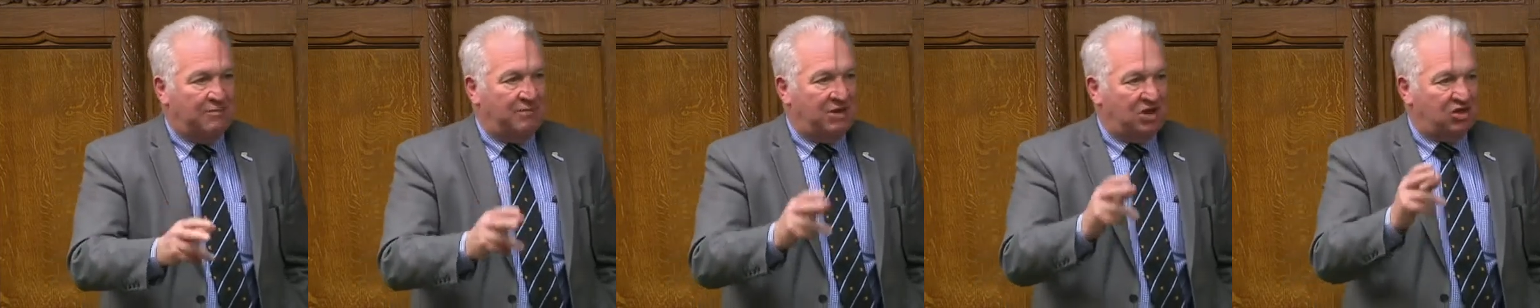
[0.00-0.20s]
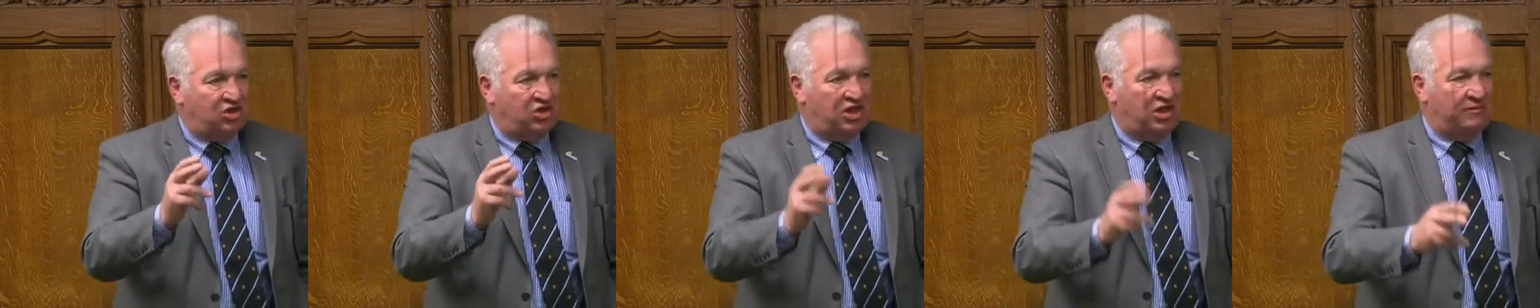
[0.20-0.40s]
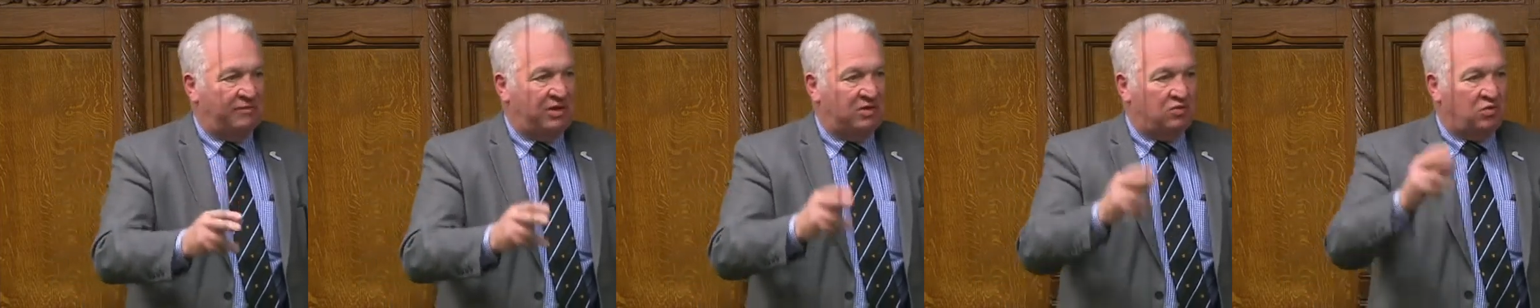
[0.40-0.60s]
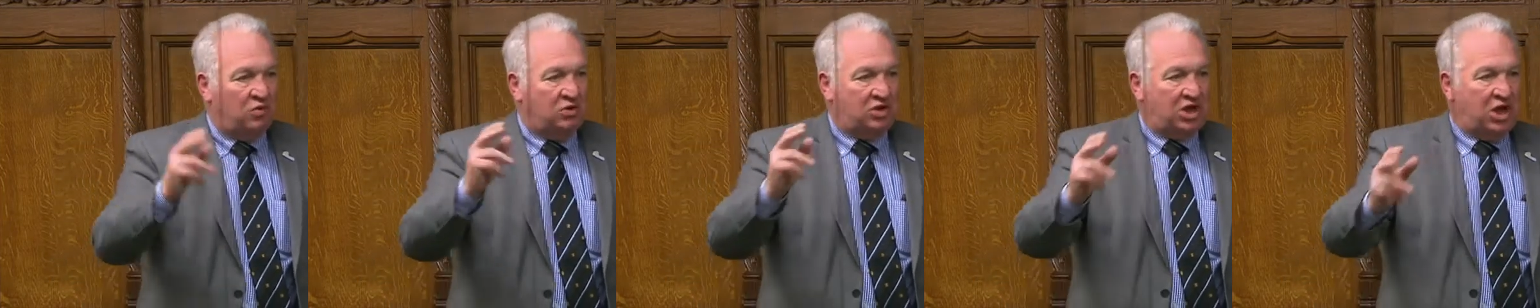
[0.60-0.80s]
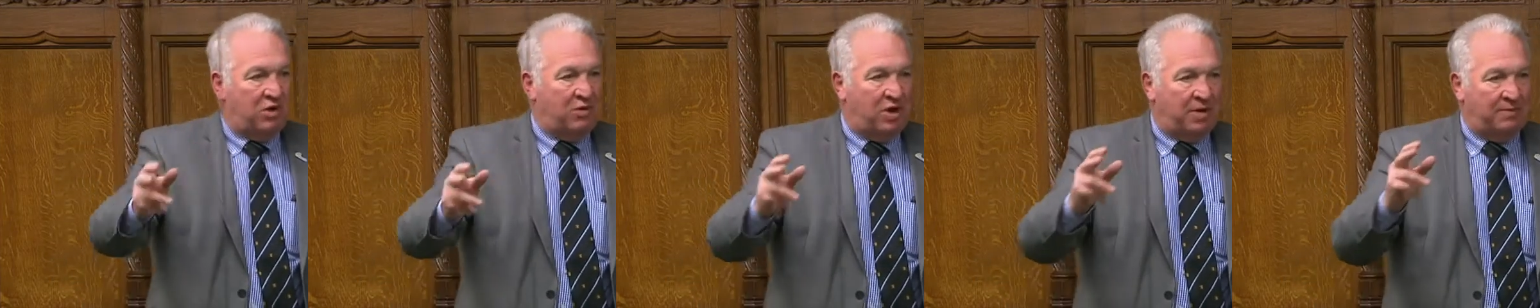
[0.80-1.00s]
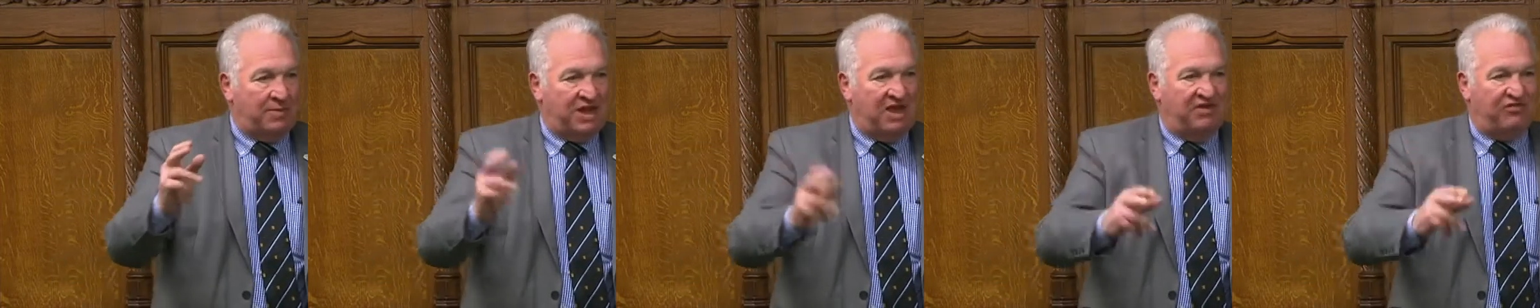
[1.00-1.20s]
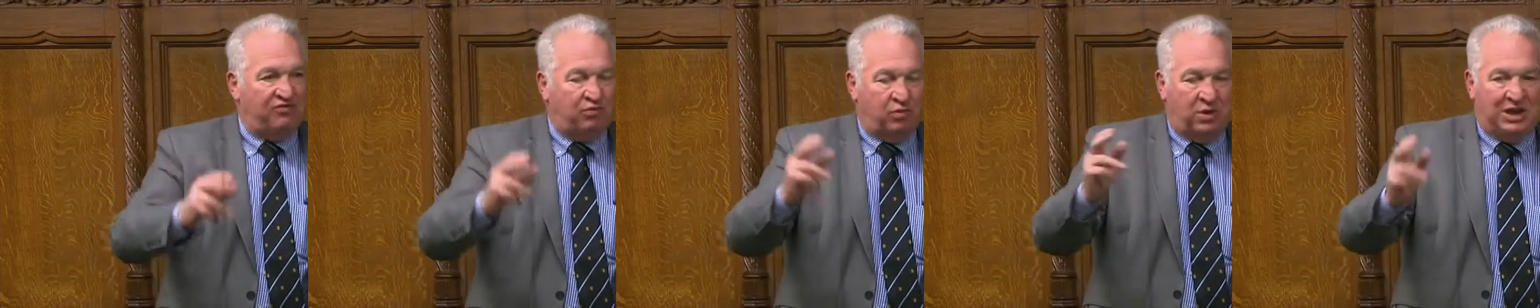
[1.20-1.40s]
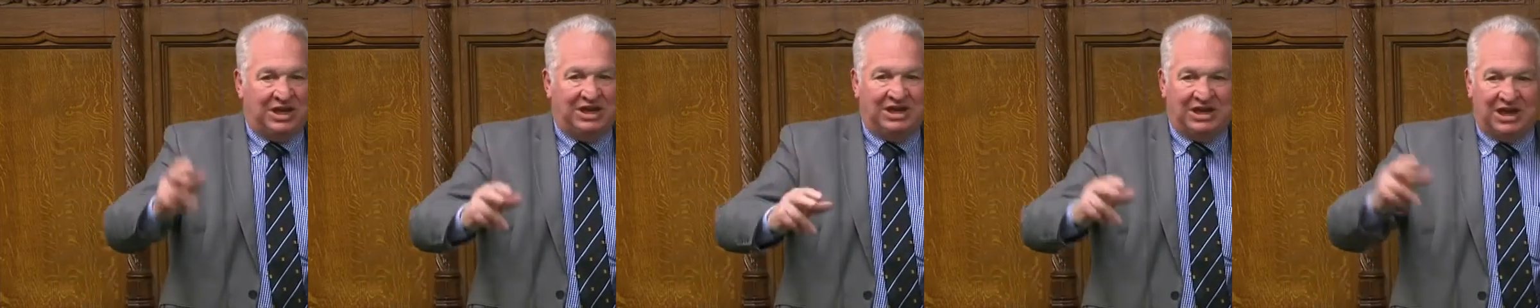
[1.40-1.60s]
how much something would go up
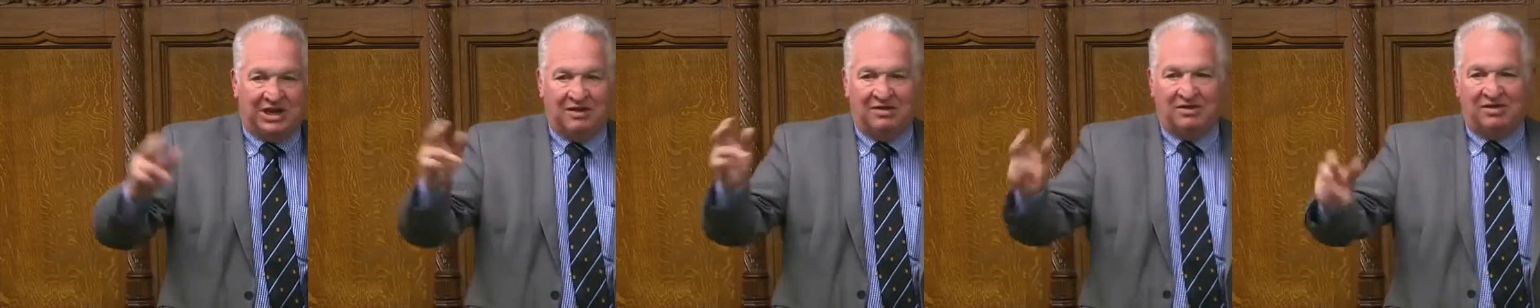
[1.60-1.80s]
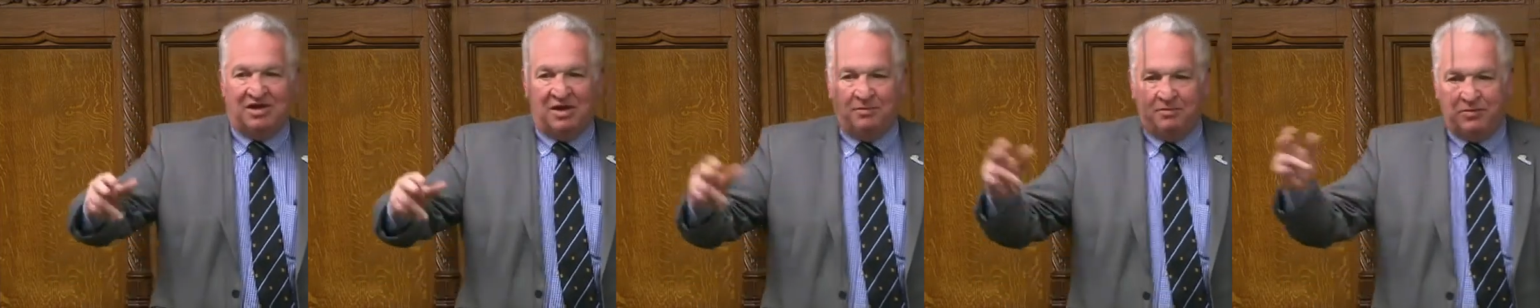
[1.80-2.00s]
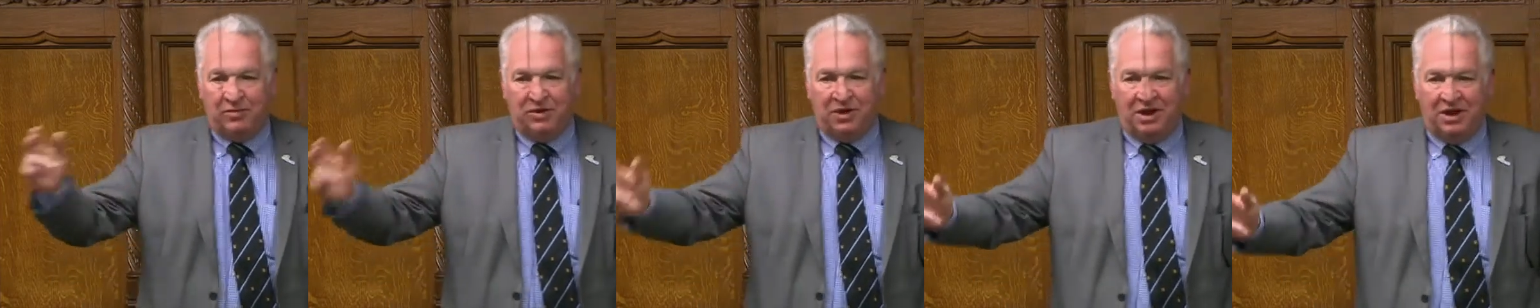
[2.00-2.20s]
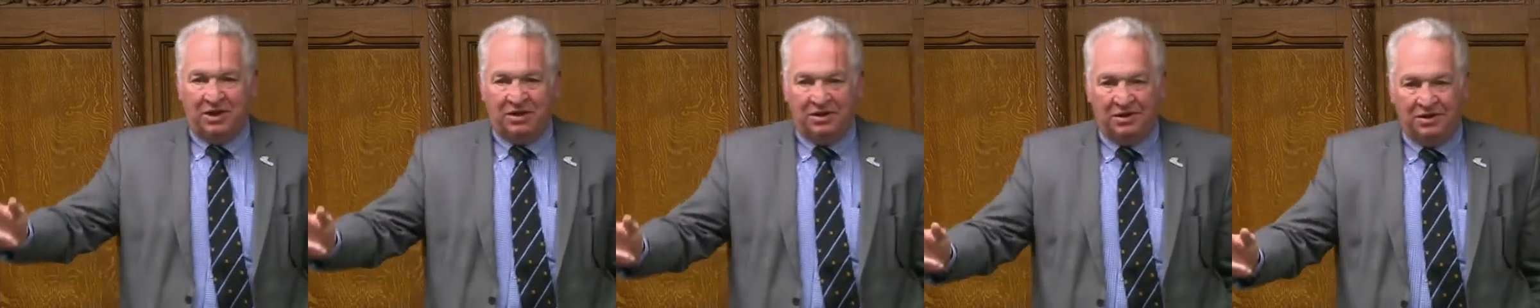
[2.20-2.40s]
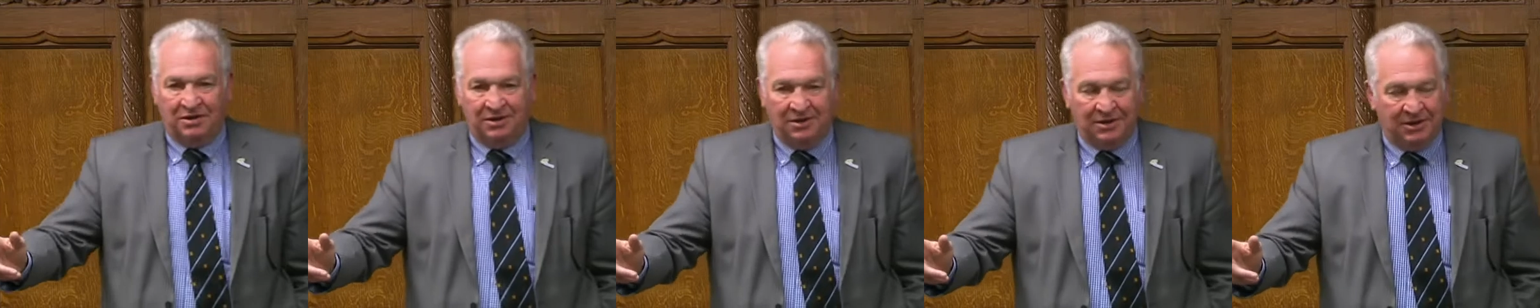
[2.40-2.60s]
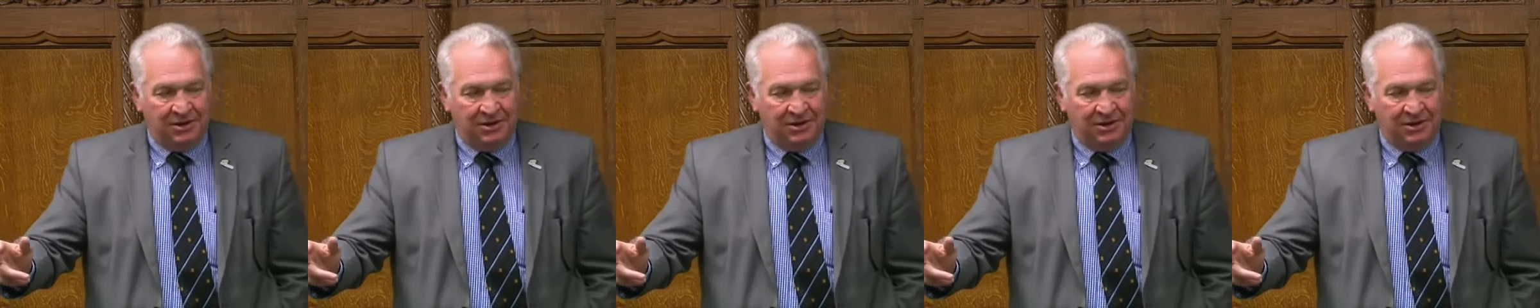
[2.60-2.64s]
if we did something,